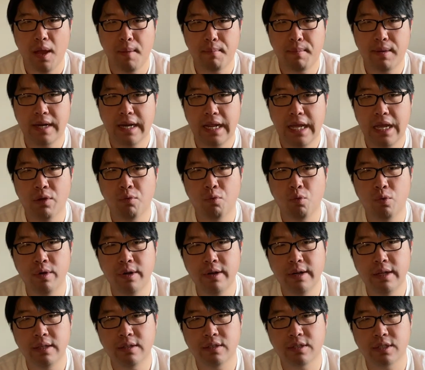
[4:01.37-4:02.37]
But it
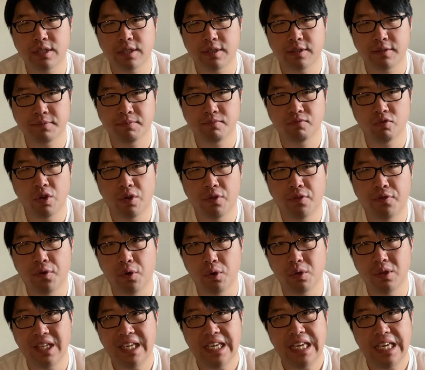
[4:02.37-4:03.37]
wouldn't
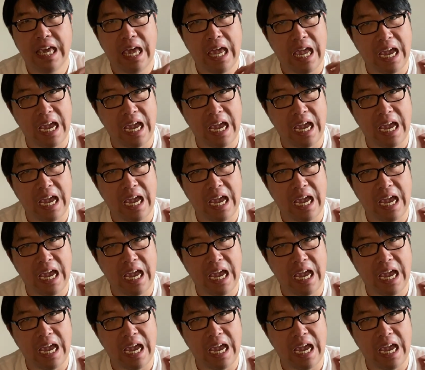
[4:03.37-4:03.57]
fully